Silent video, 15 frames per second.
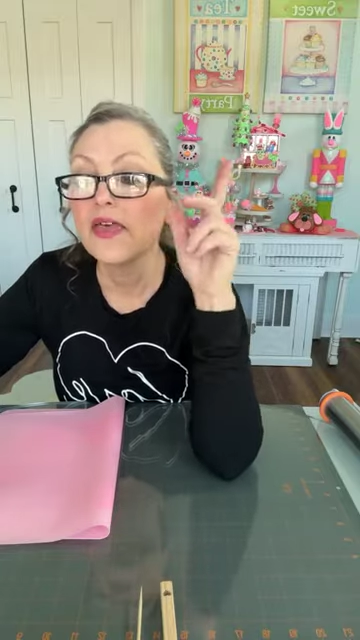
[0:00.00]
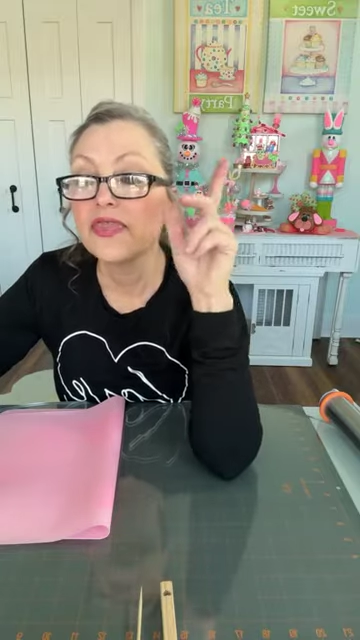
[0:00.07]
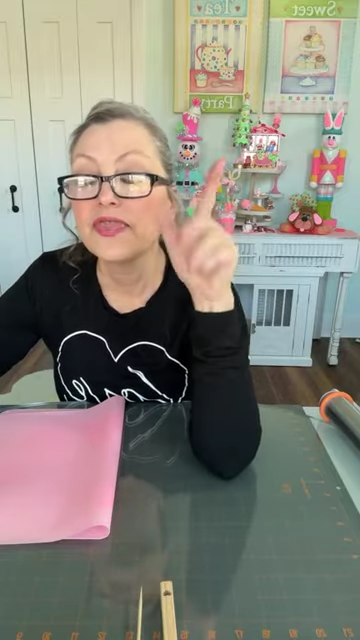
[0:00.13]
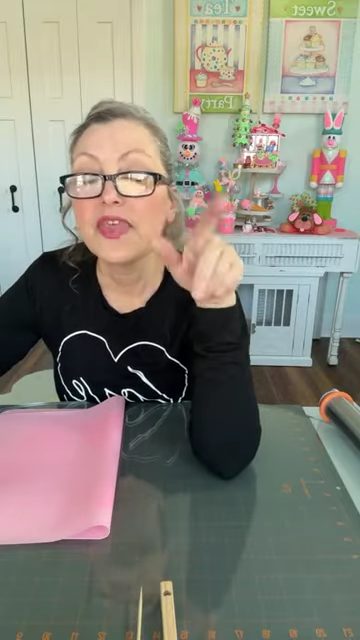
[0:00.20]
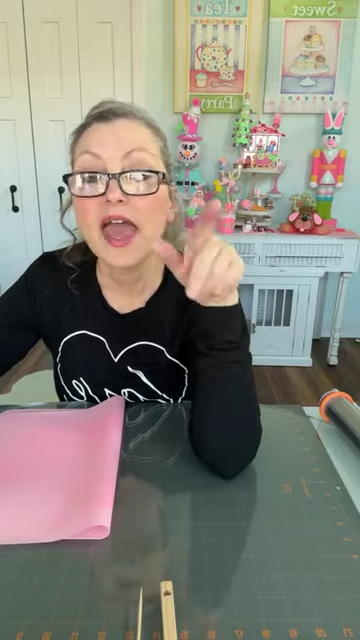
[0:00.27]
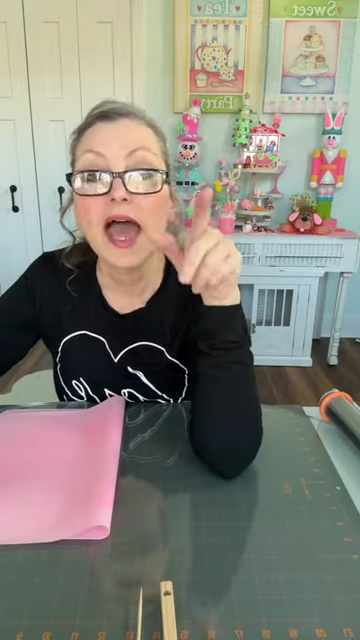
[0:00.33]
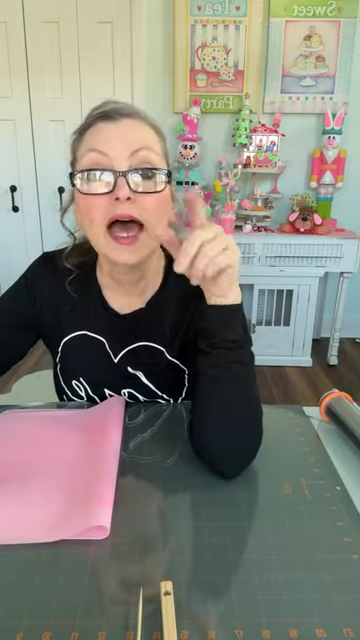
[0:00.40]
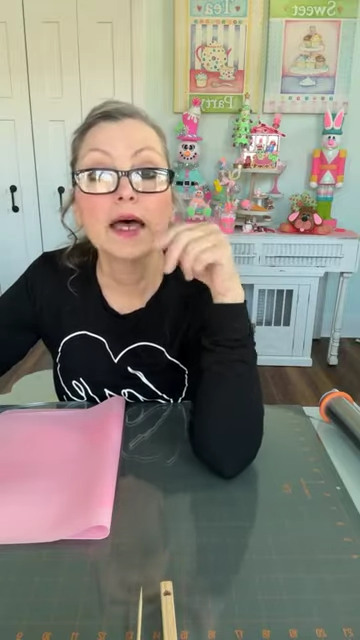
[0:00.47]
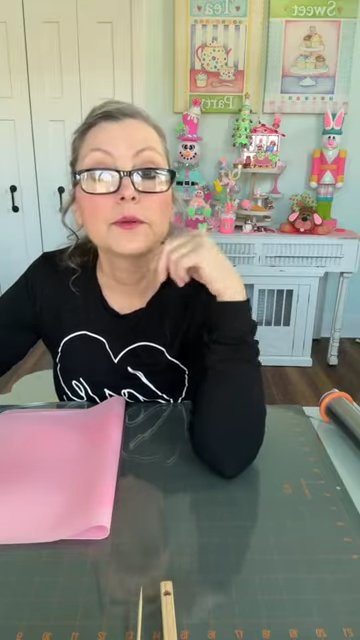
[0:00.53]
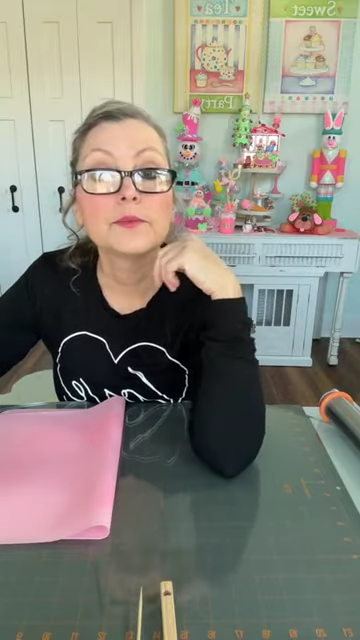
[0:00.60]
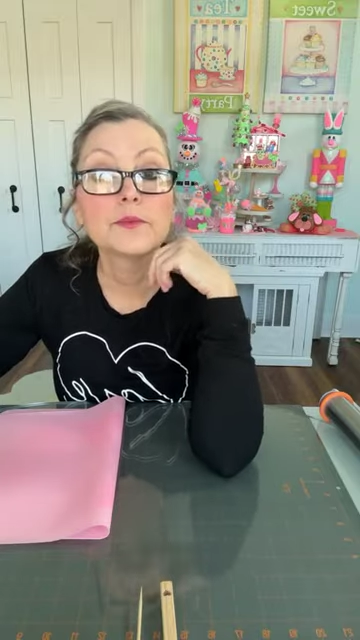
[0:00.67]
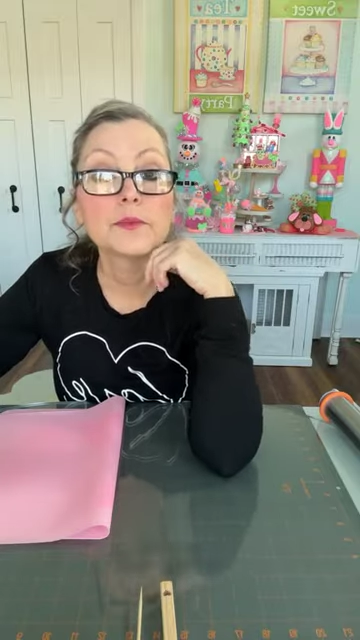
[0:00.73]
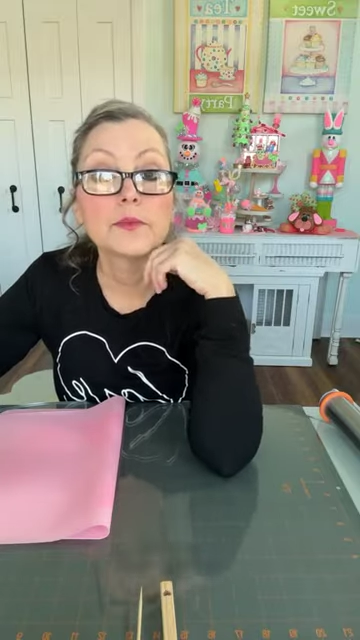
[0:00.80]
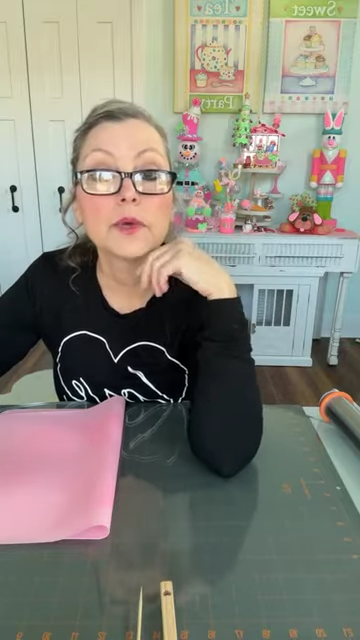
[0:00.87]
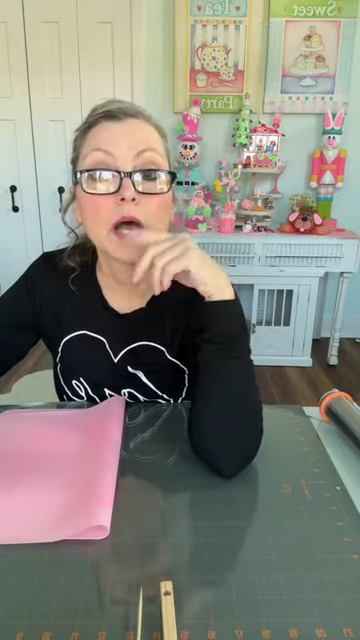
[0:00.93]
That,
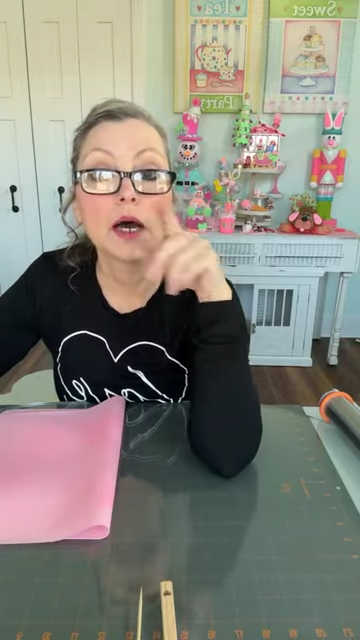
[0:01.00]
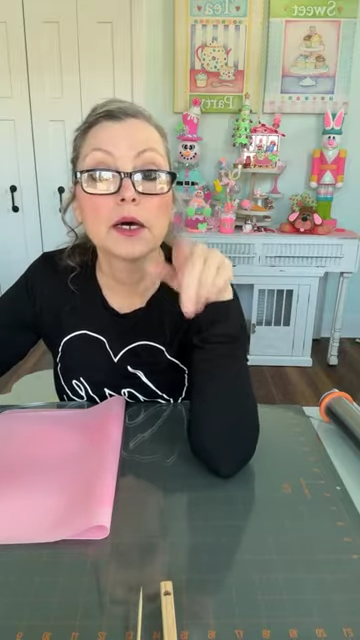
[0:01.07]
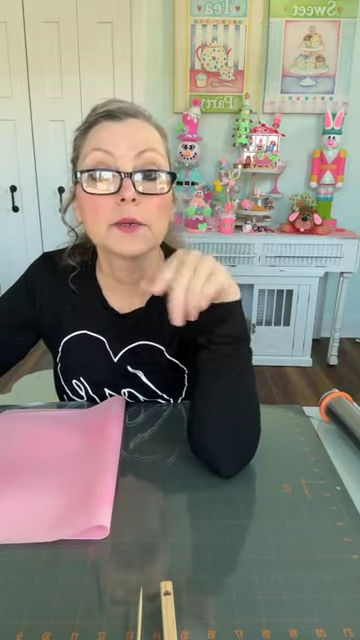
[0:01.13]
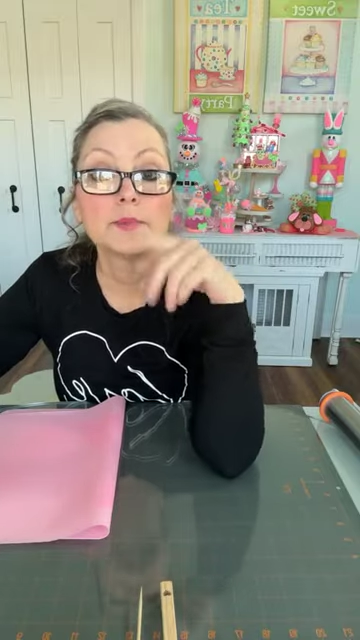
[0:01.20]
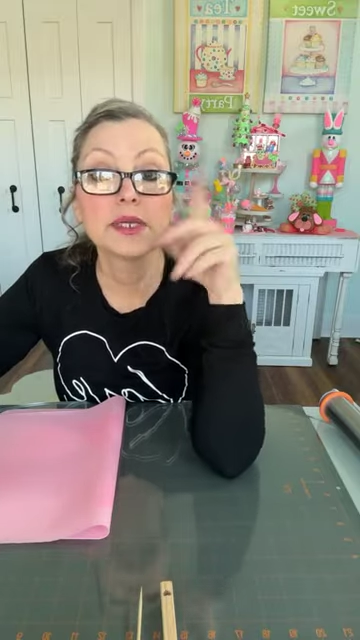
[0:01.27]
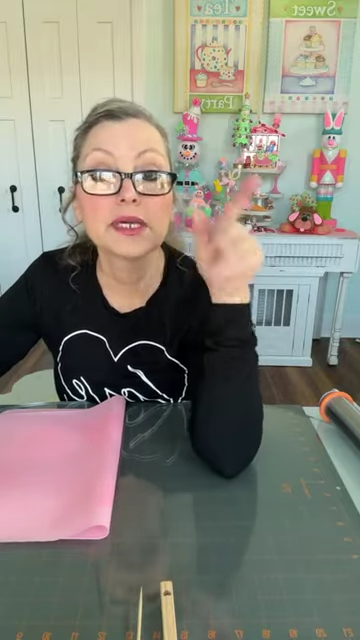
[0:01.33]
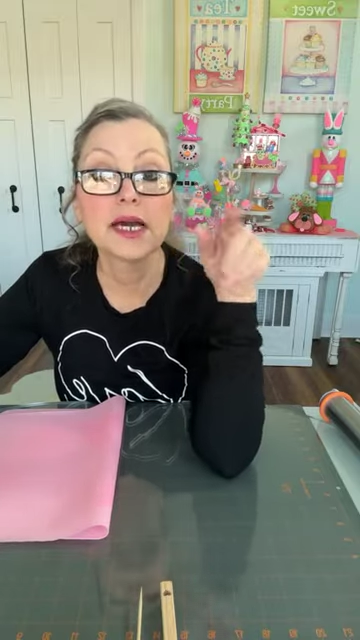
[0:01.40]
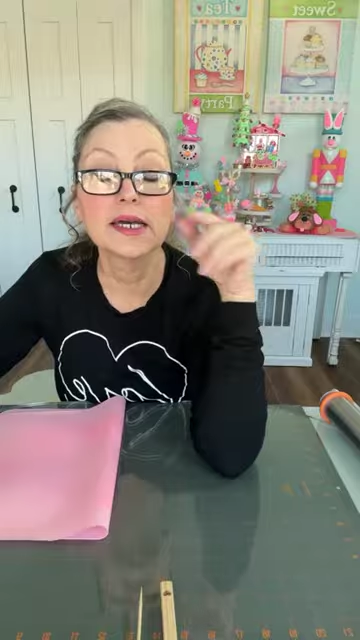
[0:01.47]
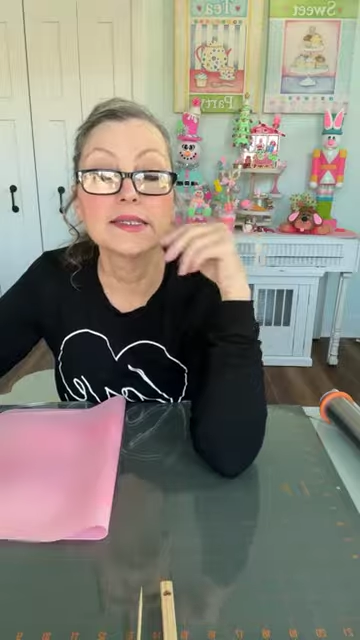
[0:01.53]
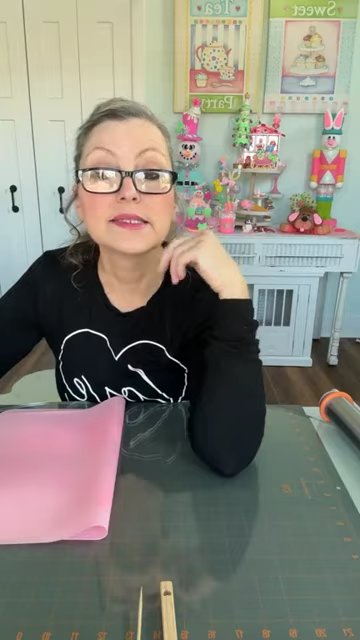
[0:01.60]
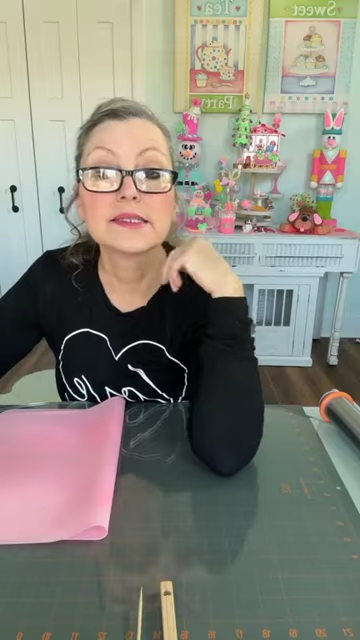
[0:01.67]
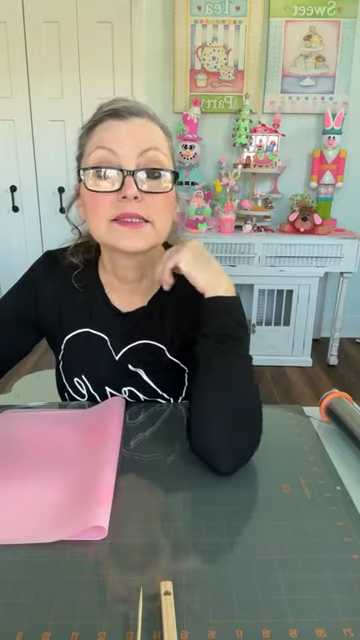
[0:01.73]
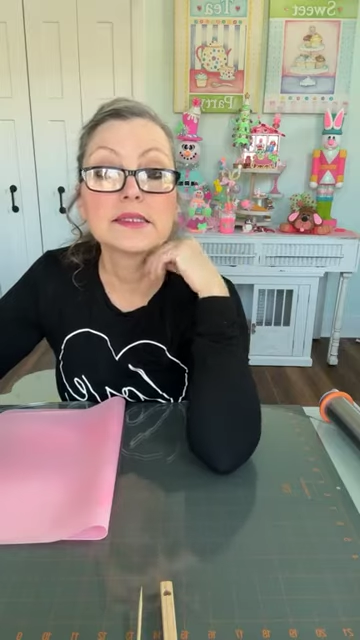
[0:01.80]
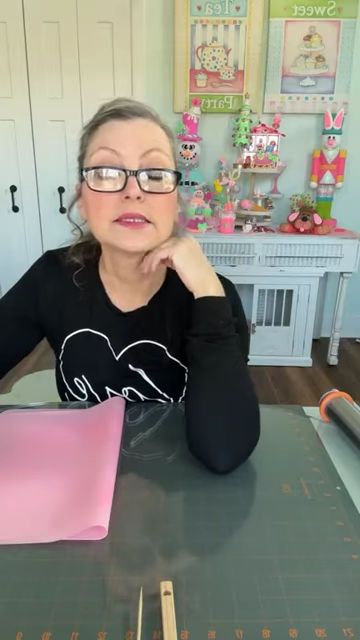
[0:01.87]
because